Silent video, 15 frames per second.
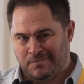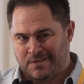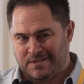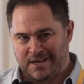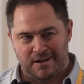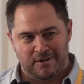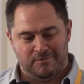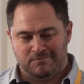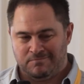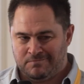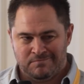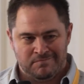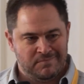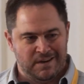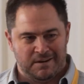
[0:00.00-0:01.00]
So,
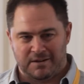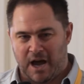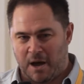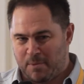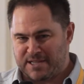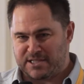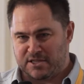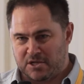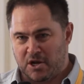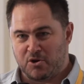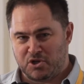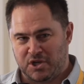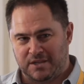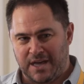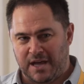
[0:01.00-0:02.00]
God bless
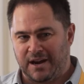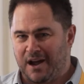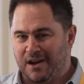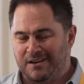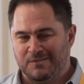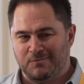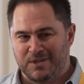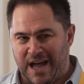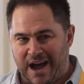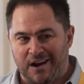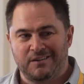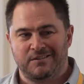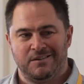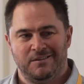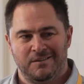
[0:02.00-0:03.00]
Satoshi. That
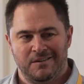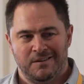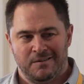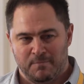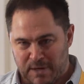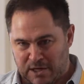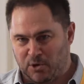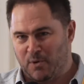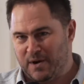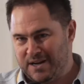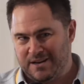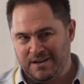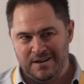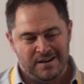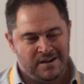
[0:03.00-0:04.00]
without
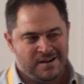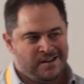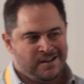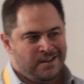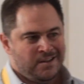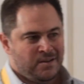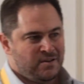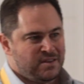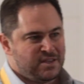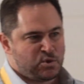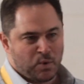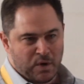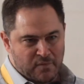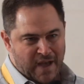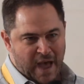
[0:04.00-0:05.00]
Bitcoin, this
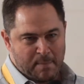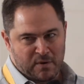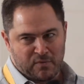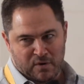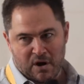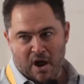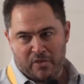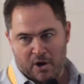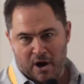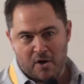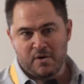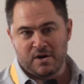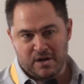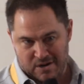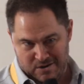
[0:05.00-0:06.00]
wouldn't have happened for another
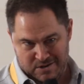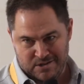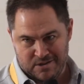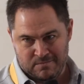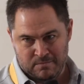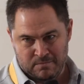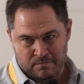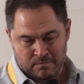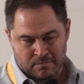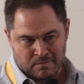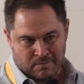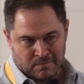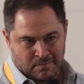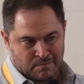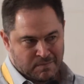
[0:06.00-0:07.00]
100 years.
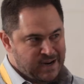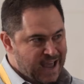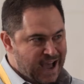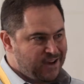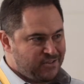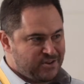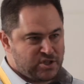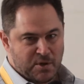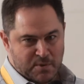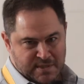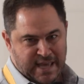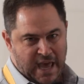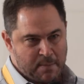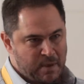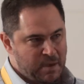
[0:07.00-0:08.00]
But now there's no
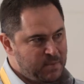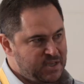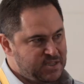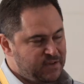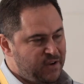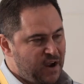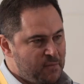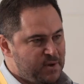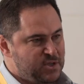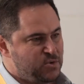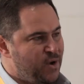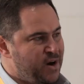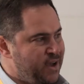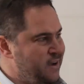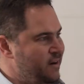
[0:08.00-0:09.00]
escaping it because if governments
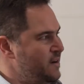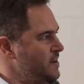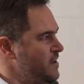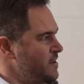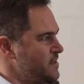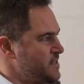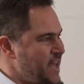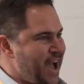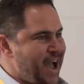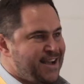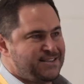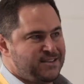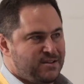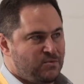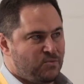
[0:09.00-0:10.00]
want to
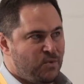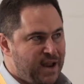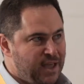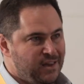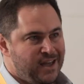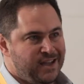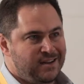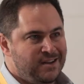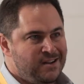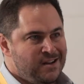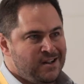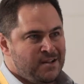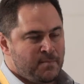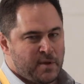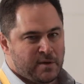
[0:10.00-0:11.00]
tax, regulate,
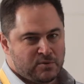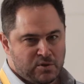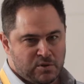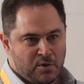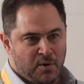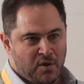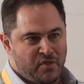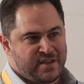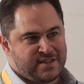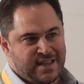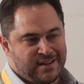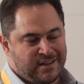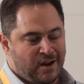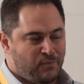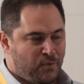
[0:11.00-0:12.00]
do all the things
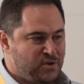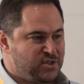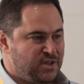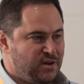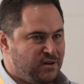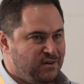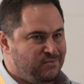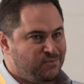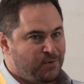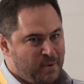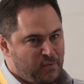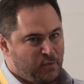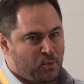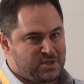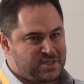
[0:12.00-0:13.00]
that, unfortunately, for
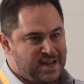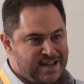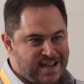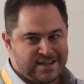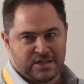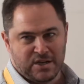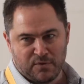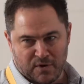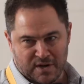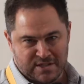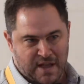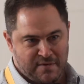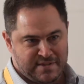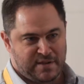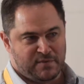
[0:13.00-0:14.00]
better or for worse, they need to do for us
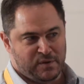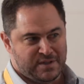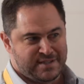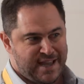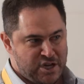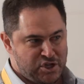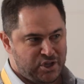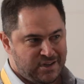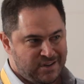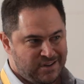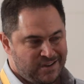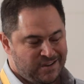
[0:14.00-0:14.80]
to have civilization,